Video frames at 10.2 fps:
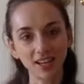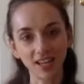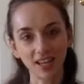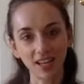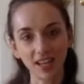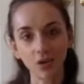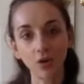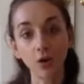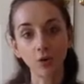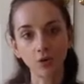knee
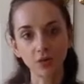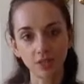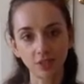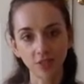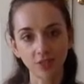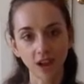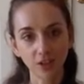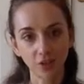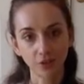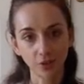goes in the
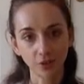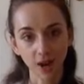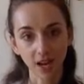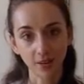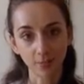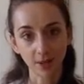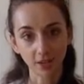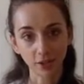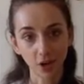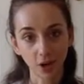direction of your right
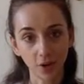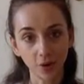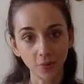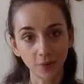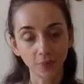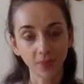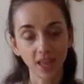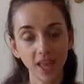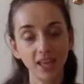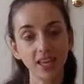big toe,
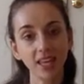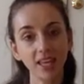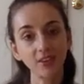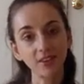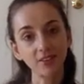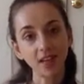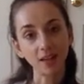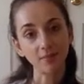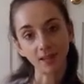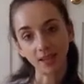even if
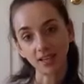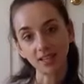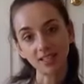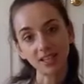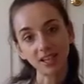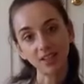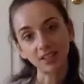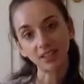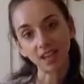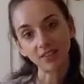that means that
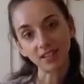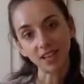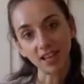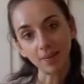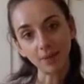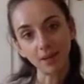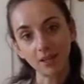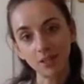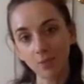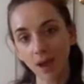your left hip
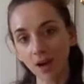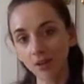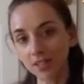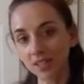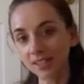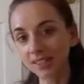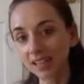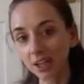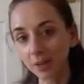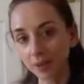spirals a
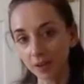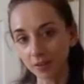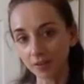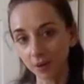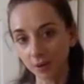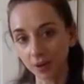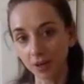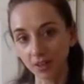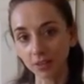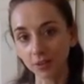little bit forward.
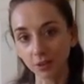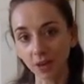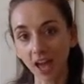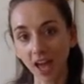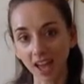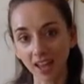That's okay.